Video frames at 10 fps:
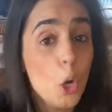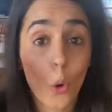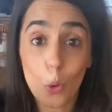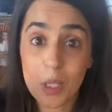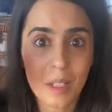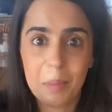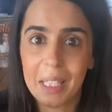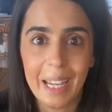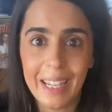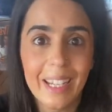Awesome
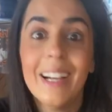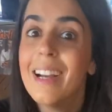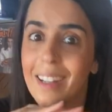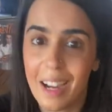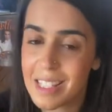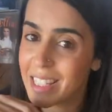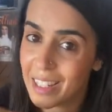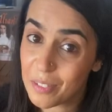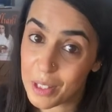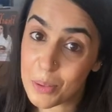day. Guys,
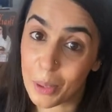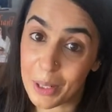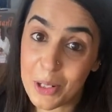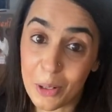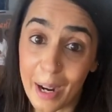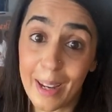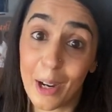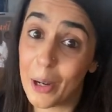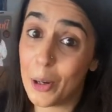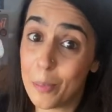give this one a try.
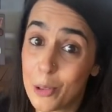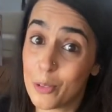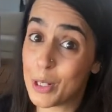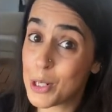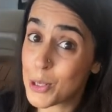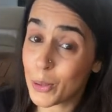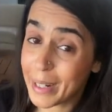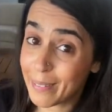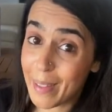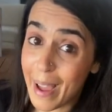I hope you've
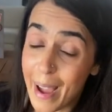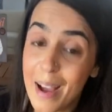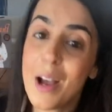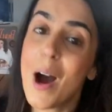enjoyed that.